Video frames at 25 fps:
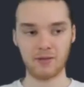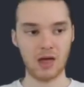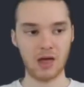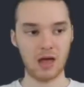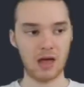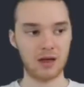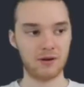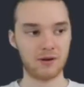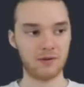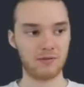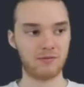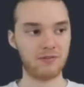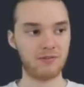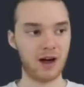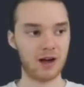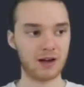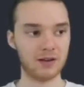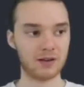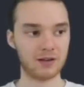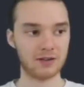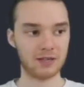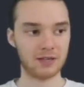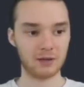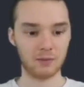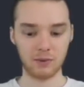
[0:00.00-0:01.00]
And then
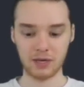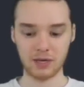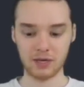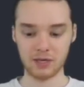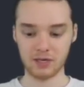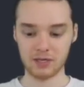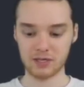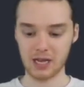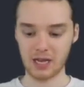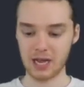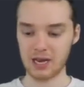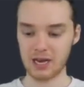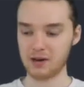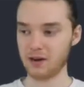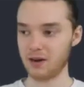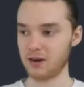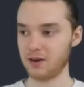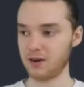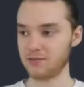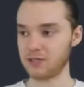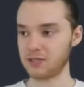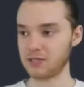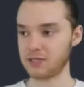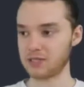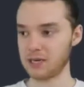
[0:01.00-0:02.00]
finally, we can just end
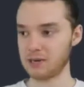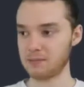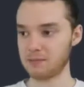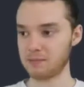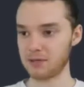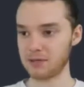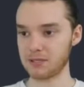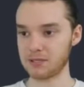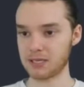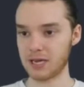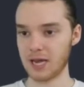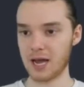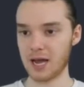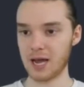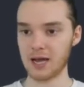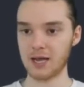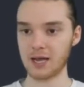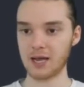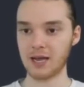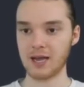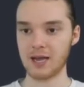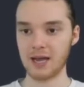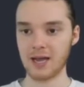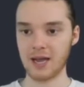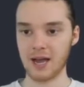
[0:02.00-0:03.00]
off this input
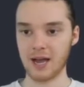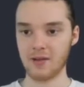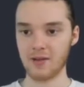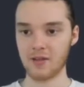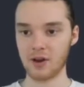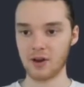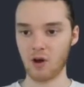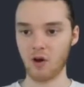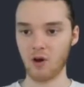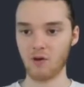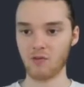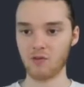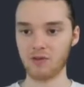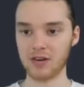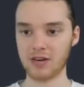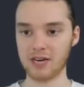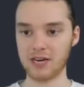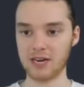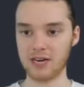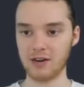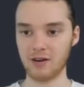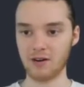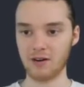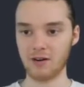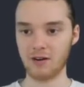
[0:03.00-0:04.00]
tag. And then over
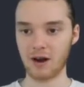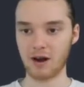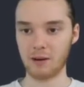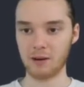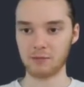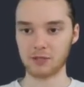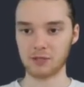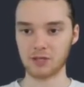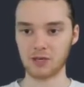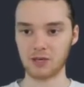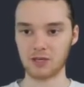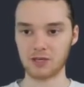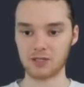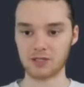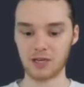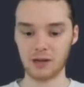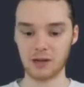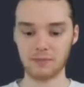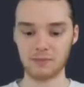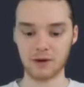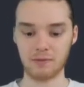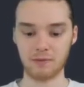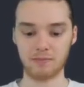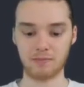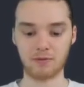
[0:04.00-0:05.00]
here, I'm just going to
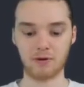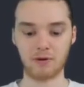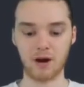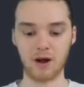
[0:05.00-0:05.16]
type in a